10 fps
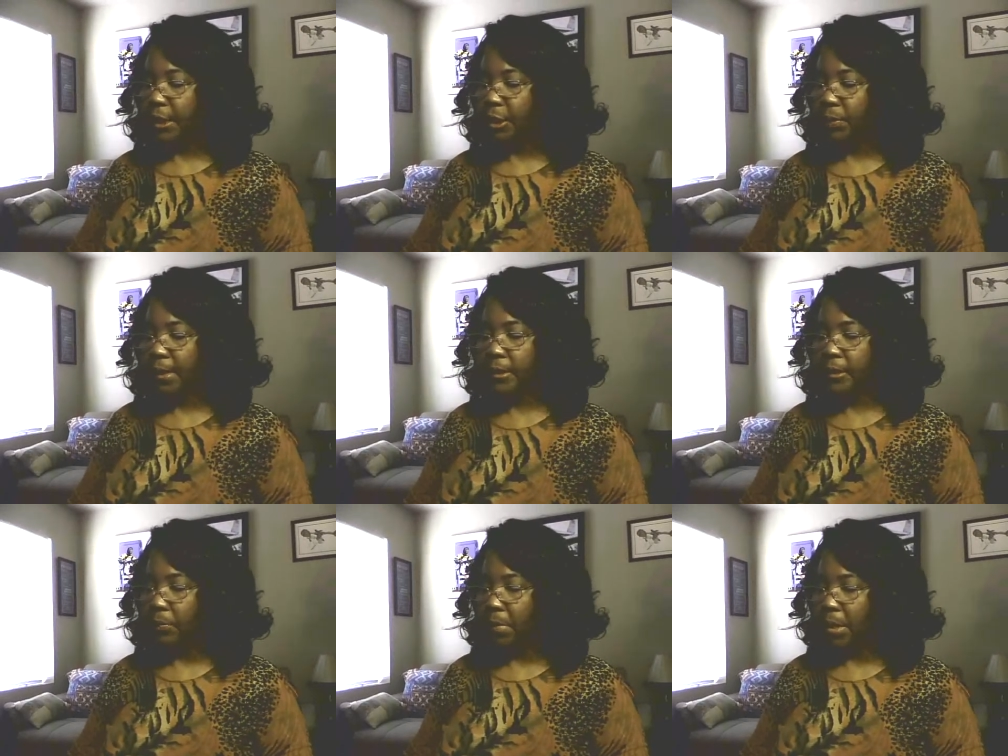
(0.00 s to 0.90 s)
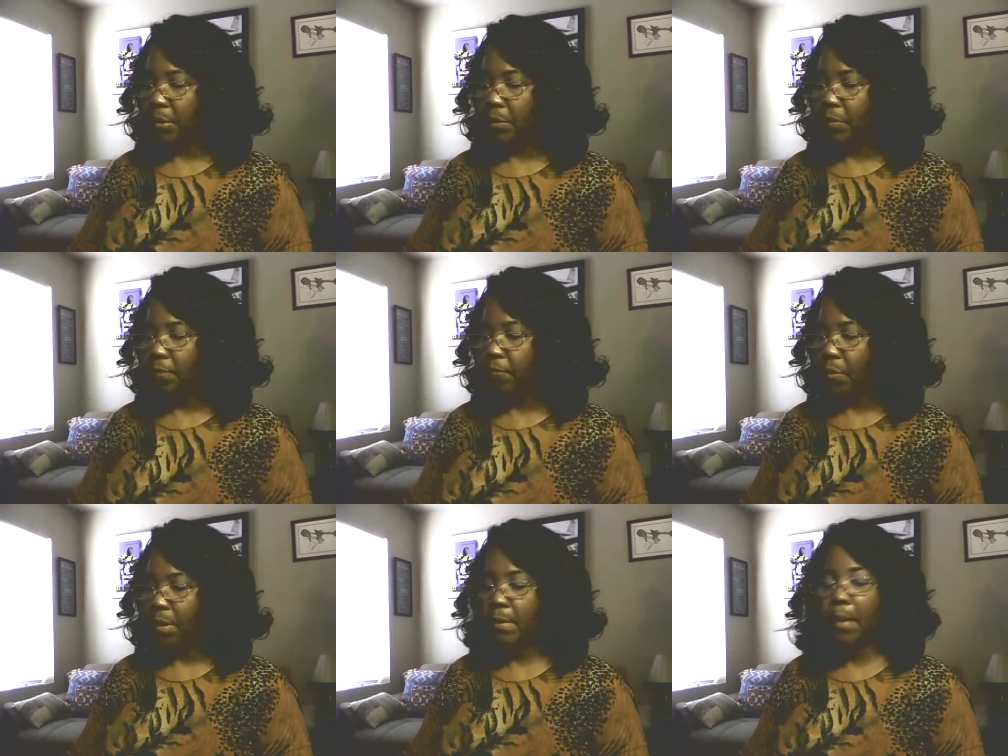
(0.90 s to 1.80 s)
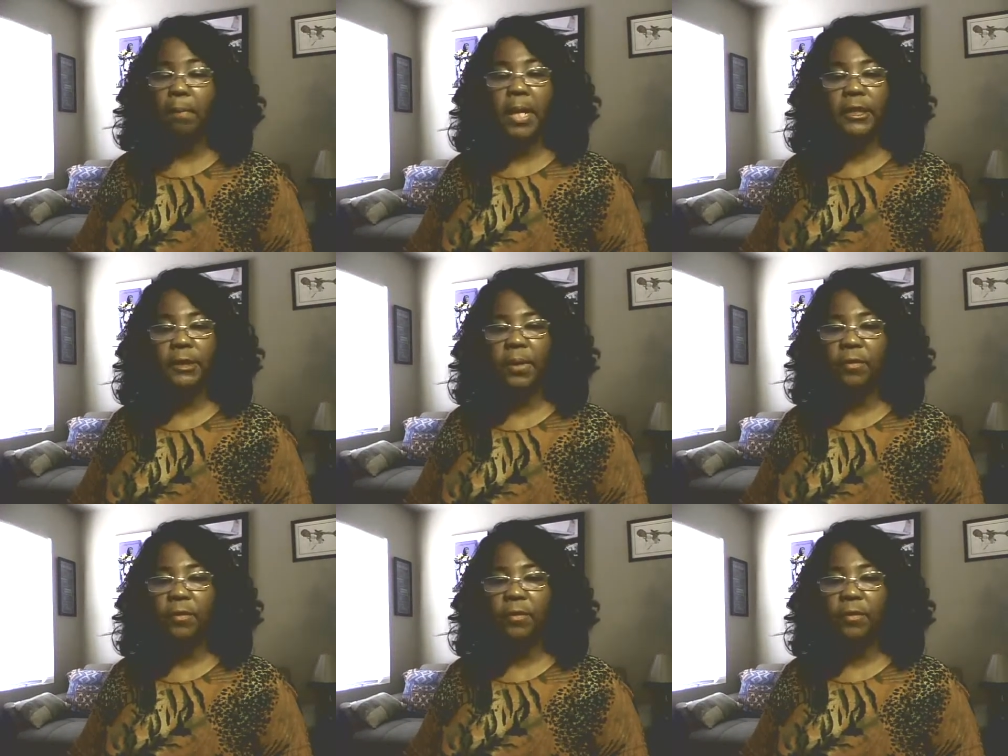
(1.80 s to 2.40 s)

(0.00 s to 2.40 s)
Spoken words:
and transmittal form must be